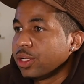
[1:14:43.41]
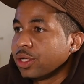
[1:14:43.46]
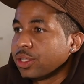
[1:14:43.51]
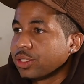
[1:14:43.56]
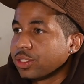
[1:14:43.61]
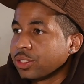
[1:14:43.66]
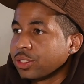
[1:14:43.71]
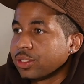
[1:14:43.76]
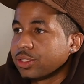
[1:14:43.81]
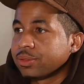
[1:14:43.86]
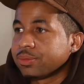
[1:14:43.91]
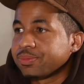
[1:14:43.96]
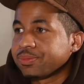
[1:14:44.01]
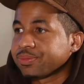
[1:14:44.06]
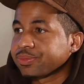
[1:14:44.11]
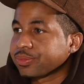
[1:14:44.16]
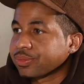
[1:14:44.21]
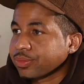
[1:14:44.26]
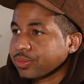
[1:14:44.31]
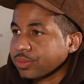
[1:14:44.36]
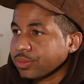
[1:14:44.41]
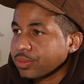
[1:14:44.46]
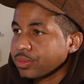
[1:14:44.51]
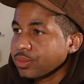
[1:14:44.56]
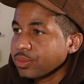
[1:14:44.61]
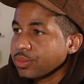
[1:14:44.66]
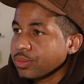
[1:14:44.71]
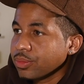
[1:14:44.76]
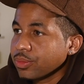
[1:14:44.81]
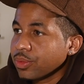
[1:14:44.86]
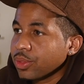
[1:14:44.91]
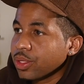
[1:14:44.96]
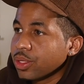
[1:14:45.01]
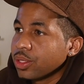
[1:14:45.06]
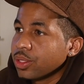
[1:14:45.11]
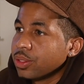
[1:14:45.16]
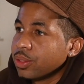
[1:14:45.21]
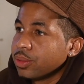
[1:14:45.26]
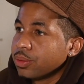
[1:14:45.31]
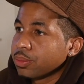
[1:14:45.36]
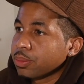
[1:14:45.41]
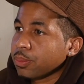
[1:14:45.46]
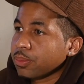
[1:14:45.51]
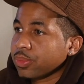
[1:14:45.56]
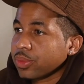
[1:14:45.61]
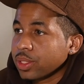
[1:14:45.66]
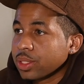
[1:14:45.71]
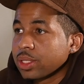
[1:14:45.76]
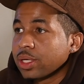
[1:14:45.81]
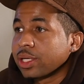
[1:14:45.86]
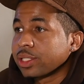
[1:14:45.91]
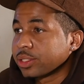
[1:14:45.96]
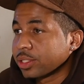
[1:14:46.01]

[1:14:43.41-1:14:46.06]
Or what's working today might not work tomorrow, dude.